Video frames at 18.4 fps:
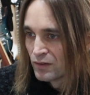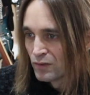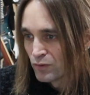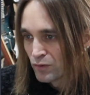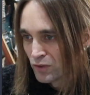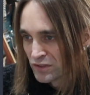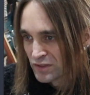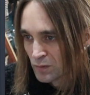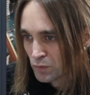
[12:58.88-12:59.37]

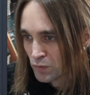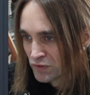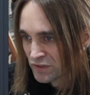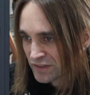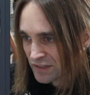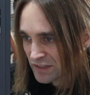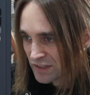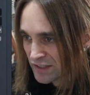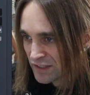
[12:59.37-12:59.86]
Of course, I'm
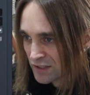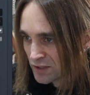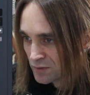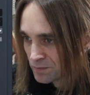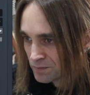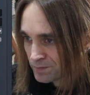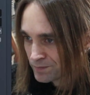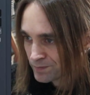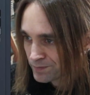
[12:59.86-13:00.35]
boosting it
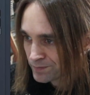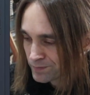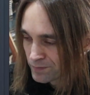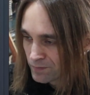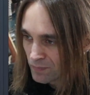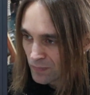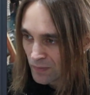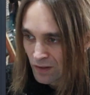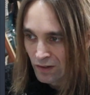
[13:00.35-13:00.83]
here.
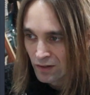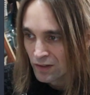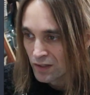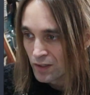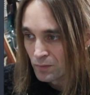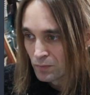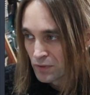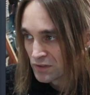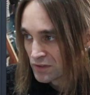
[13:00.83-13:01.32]

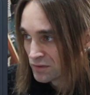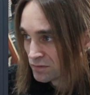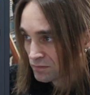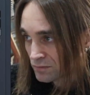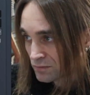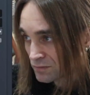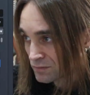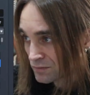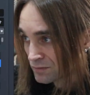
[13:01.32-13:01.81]
Yeah, but
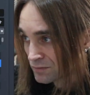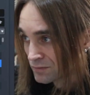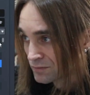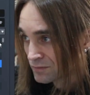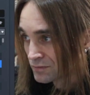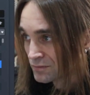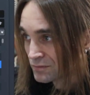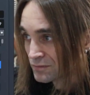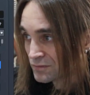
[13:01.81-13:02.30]

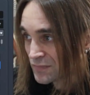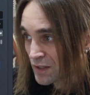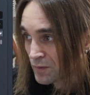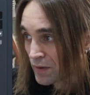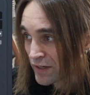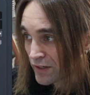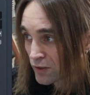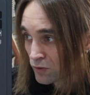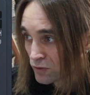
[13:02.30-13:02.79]
they
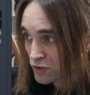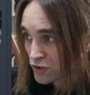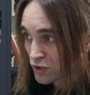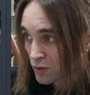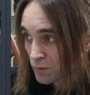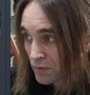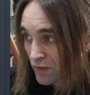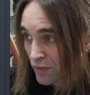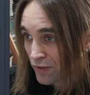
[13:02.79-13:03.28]
made a good
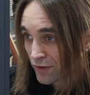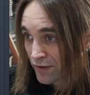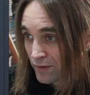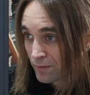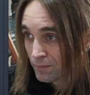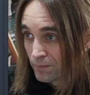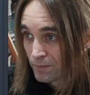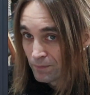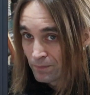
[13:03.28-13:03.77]
job, I
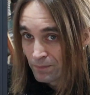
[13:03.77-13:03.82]
think.